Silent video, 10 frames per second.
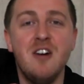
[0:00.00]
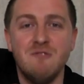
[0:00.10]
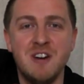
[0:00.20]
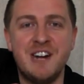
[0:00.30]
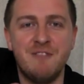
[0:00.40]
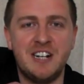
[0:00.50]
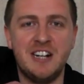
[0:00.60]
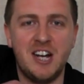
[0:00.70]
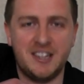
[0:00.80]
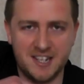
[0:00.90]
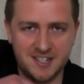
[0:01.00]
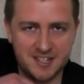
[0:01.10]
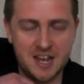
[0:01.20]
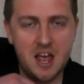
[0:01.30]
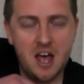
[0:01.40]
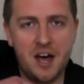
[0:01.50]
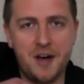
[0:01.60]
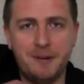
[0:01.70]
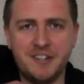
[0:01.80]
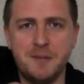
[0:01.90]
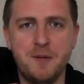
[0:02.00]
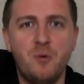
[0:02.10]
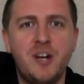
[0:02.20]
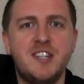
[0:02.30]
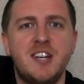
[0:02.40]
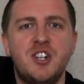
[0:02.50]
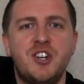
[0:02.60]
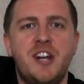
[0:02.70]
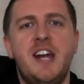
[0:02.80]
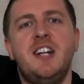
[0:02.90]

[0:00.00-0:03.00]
Really like this. I did a bit of research on it,